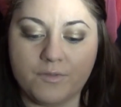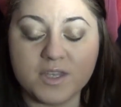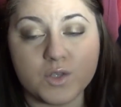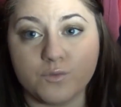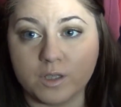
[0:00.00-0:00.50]

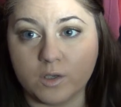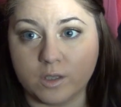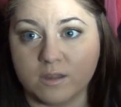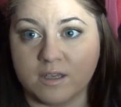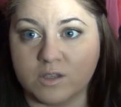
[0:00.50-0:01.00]
that's a really
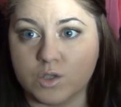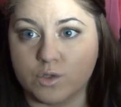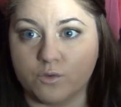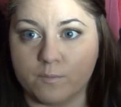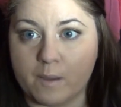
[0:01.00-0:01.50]
good thing
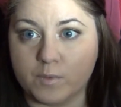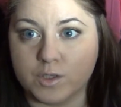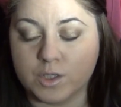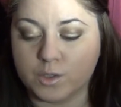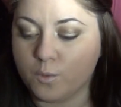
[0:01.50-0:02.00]
to remember
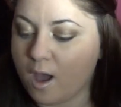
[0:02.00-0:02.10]
too.